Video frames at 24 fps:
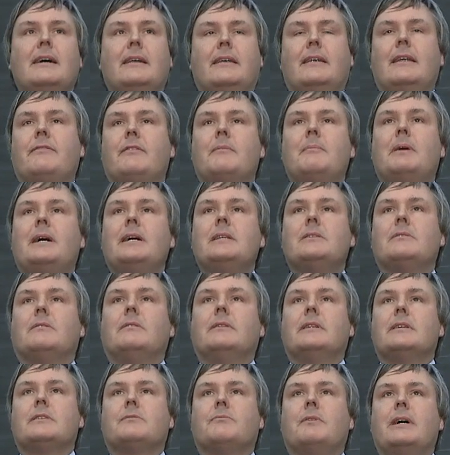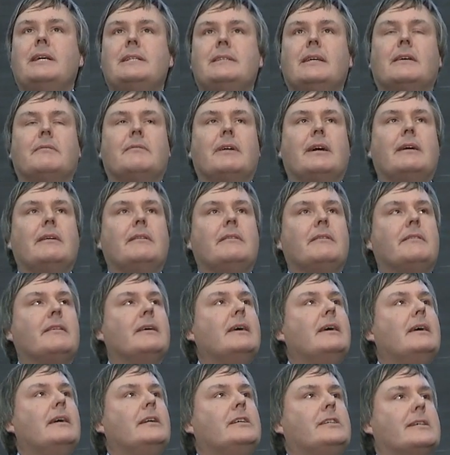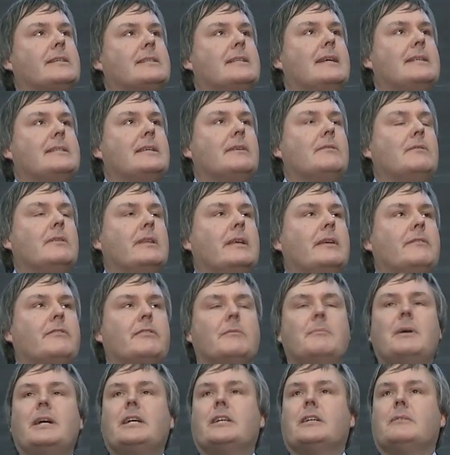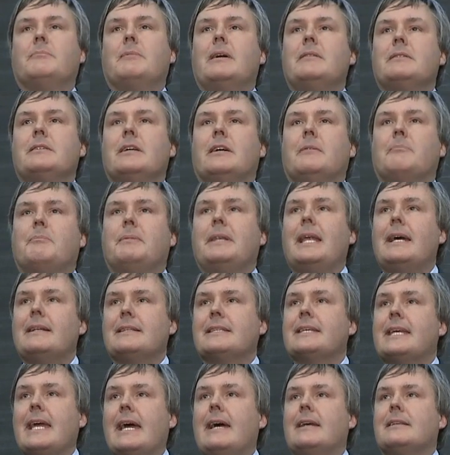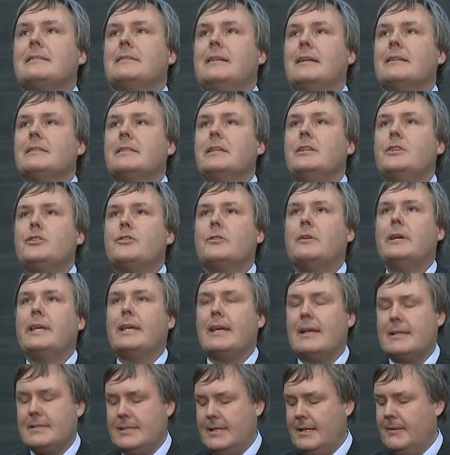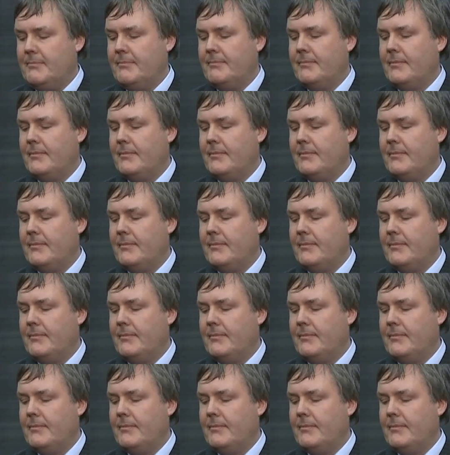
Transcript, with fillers: Never mind all this waiting around, just letting all the information mount up. Let's guess. Let's enjoy guessing.